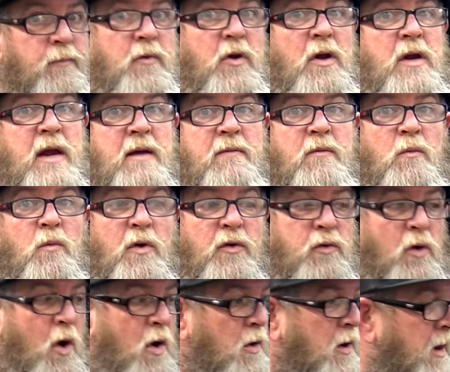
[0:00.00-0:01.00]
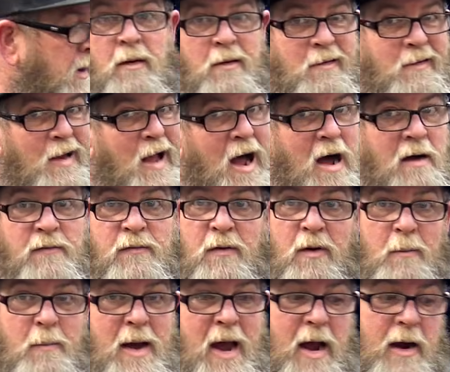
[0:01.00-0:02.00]
couldn't even return it. Not for
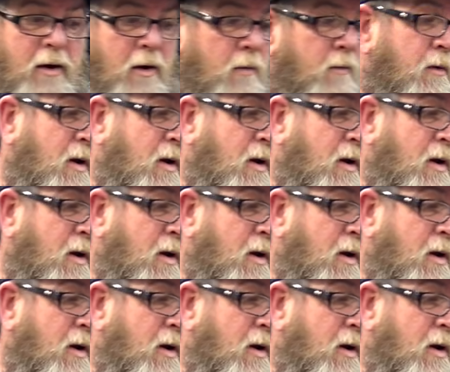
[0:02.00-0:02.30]
a bagger,